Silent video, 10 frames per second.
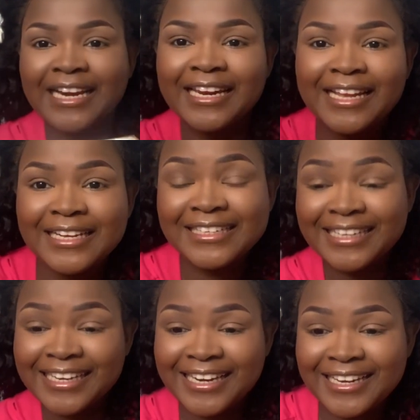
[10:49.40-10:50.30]
na na
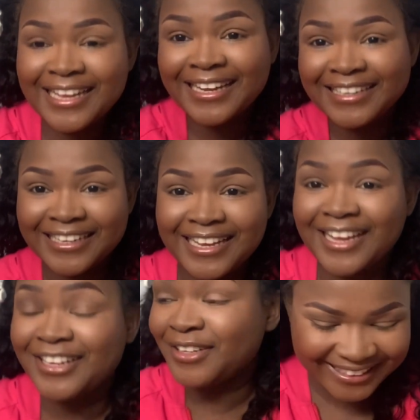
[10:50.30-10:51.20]
na na na na.
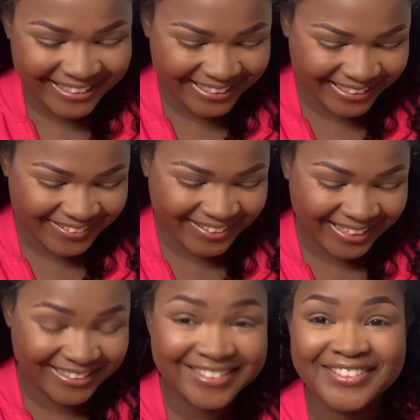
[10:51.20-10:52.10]

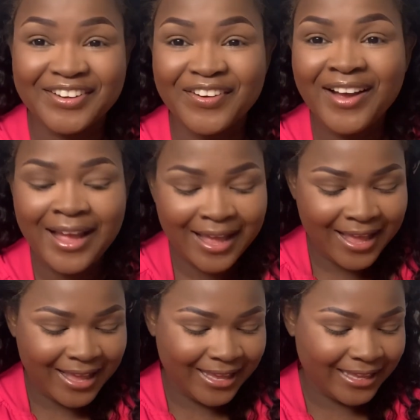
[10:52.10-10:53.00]
Okay, so
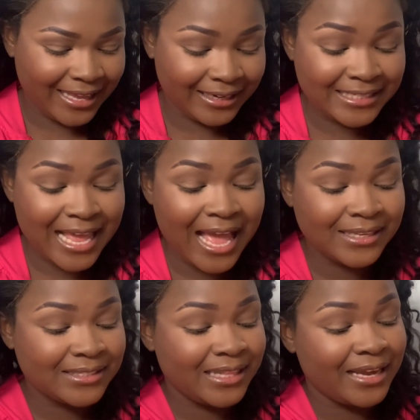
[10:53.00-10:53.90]
yeah, it
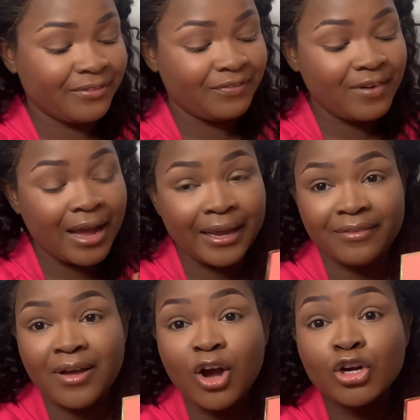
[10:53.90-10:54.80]
has 35
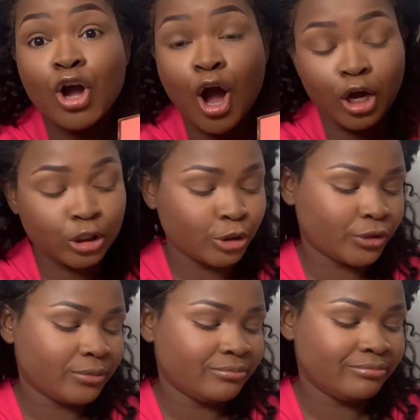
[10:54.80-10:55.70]
color
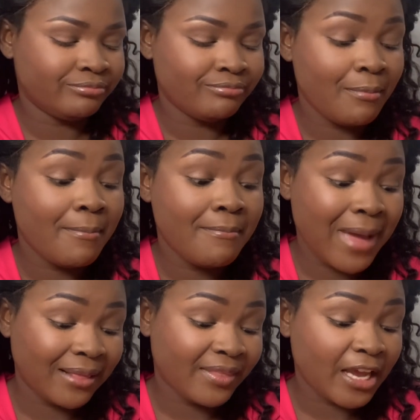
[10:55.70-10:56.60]

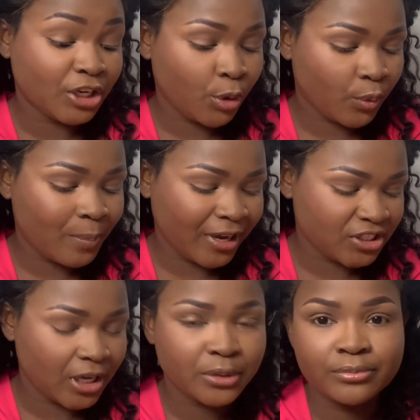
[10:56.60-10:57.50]
matte and cream
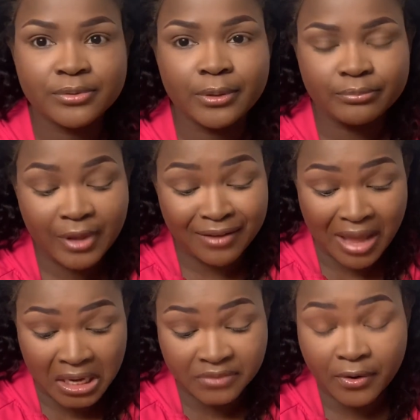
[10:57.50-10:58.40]
eyeshadow. So I've
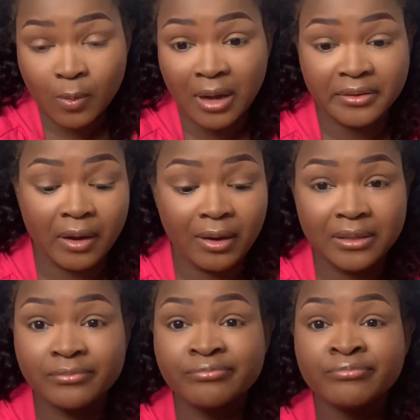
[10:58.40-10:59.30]
had this for a while now,
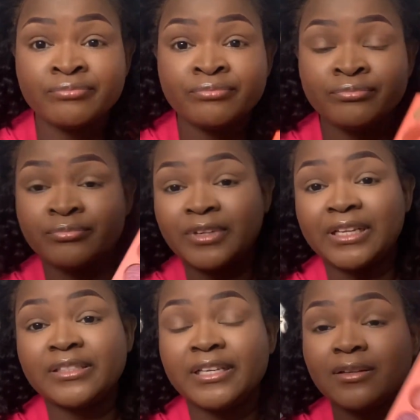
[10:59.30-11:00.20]
and I
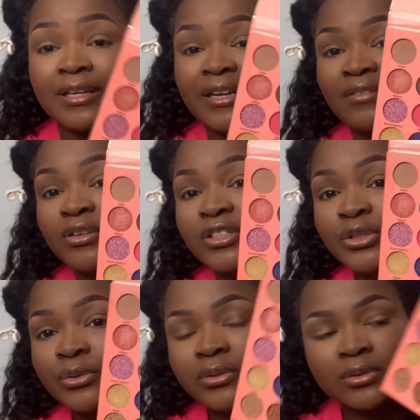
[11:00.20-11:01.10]
can tell that I've only
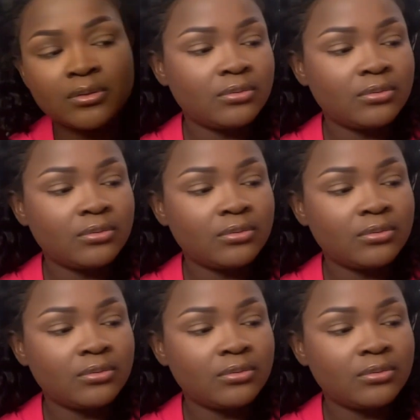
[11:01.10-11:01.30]
used